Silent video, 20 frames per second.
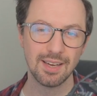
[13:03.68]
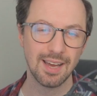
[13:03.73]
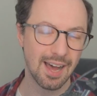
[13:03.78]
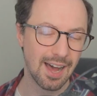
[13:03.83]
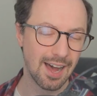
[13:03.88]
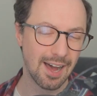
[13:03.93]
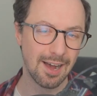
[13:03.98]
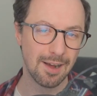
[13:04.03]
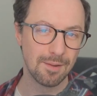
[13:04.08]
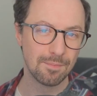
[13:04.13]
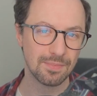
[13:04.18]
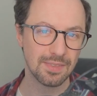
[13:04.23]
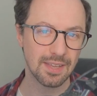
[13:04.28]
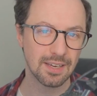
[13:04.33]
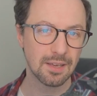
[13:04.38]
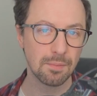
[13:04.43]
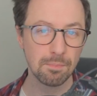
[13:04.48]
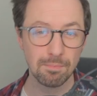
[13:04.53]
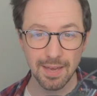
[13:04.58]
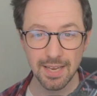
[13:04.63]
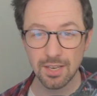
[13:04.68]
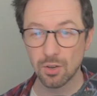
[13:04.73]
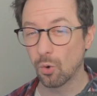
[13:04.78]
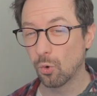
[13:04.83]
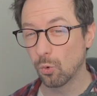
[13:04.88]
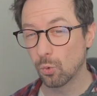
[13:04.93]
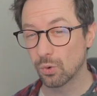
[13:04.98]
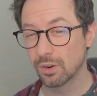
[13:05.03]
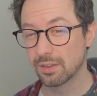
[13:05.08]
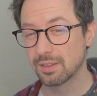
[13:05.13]
can make
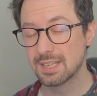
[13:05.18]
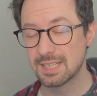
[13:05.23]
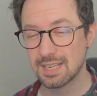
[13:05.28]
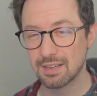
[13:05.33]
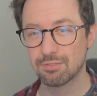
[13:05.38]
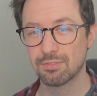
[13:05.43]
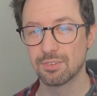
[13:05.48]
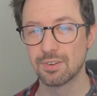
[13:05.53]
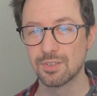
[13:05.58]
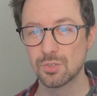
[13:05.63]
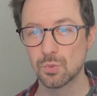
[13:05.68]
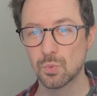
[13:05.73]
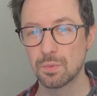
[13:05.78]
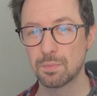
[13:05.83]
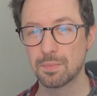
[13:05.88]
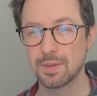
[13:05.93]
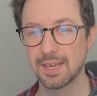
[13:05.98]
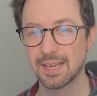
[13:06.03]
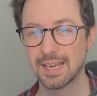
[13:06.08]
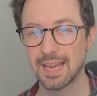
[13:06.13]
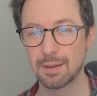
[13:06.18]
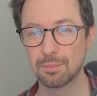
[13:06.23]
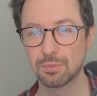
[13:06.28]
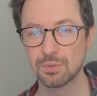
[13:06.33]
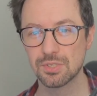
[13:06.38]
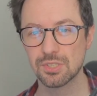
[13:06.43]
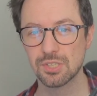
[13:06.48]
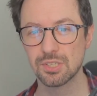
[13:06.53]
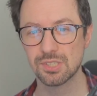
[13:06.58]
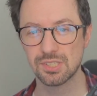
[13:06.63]
all of the difference with being able
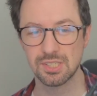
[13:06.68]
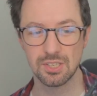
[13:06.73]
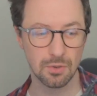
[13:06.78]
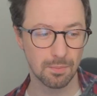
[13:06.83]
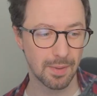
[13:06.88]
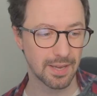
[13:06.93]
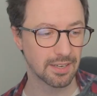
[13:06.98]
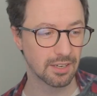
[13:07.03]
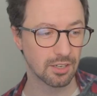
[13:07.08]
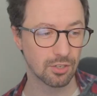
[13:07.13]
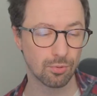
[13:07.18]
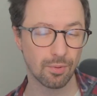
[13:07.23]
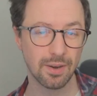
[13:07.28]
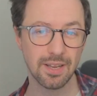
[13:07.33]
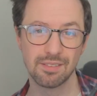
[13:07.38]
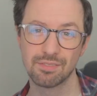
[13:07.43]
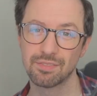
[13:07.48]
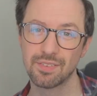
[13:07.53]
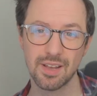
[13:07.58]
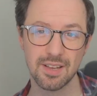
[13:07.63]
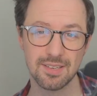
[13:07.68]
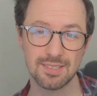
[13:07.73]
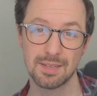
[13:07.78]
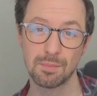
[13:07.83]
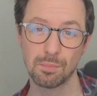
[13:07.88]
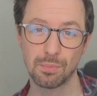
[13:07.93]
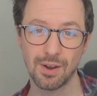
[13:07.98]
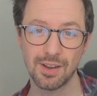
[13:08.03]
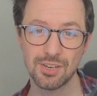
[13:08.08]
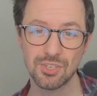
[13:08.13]
to still make a great first
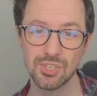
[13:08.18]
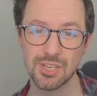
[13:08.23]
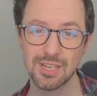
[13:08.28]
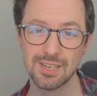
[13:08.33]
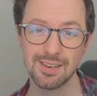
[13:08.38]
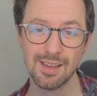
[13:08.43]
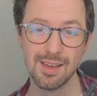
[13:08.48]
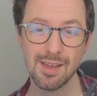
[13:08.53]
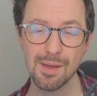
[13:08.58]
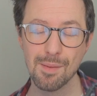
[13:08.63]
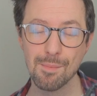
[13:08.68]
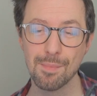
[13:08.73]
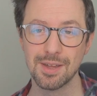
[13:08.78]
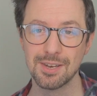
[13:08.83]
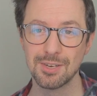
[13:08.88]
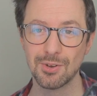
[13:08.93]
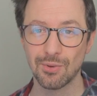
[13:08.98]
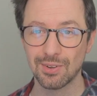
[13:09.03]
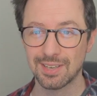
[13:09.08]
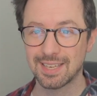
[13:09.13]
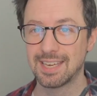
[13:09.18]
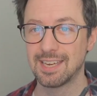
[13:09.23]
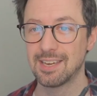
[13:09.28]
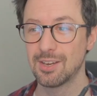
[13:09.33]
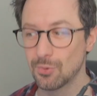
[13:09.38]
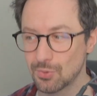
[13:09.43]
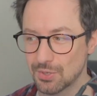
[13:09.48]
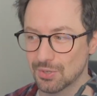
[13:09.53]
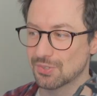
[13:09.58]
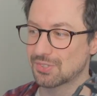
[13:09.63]
impression but not
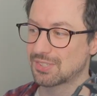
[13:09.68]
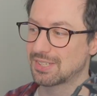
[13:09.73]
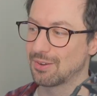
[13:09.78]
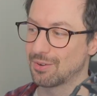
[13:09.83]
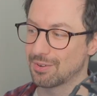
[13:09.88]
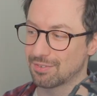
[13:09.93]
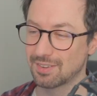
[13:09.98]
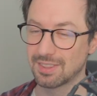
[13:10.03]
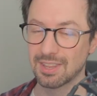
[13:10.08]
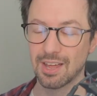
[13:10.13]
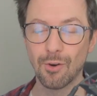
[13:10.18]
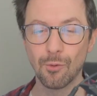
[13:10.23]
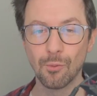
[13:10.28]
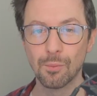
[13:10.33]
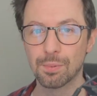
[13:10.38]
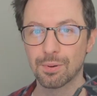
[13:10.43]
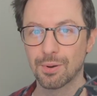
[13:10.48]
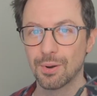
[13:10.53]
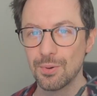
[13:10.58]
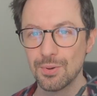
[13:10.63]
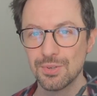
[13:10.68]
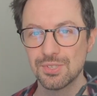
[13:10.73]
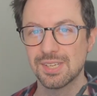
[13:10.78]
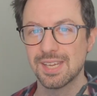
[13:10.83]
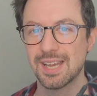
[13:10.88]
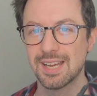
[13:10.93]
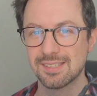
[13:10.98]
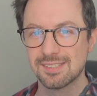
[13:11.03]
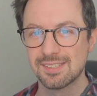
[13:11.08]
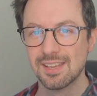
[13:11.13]
kill yourself in the whole
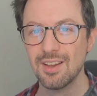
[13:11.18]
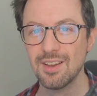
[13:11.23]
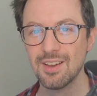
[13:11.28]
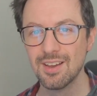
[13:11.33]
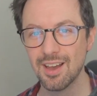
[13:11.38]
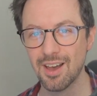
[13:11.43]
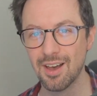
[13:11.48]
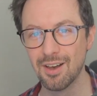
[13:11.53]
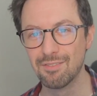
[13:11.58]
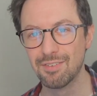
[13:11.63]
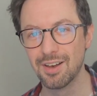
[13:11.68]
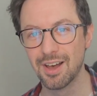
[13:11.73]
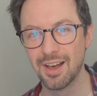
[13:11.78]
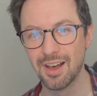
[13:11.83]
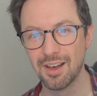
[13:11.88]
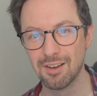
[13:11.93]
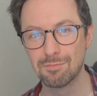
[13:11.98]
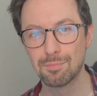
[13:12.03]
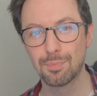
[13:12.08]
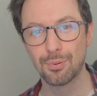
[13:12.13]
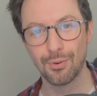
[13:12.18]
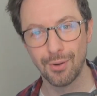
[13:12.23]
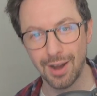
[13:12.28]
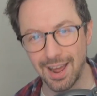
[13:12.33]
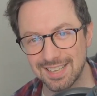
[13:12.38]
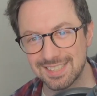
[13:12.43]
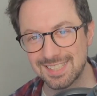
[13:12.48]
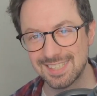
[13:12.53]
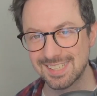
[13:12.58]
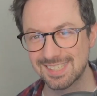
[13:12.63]
process of
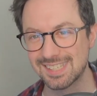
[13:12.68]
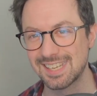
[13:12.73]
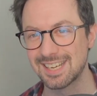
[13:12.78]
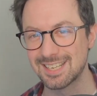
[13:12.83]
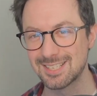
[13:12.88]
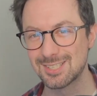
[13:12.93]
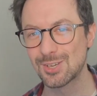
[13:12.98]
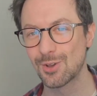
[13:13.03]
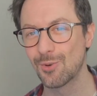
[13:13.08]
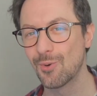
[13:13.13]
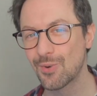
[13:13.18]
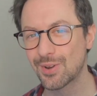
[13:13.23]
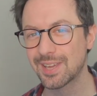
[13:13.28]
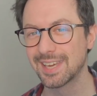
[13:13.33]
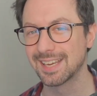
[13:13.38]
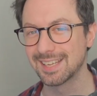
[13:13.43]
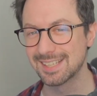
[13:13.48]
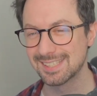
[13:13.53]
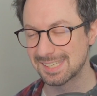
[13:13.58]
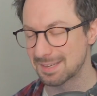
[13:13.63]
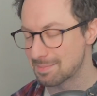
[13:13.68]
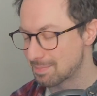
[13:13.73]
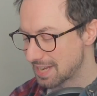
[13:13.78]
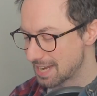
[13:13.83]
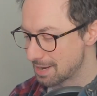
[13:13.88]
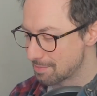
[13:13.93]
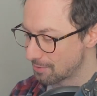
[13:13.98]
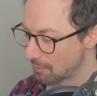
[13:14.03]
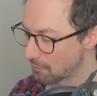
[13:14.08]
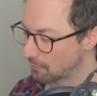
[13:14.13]
practicing talking to
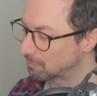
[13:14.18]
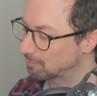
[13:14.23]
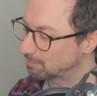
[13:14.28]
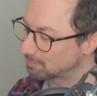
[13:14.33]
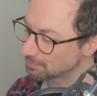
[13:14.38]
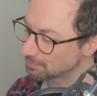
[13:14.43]
people.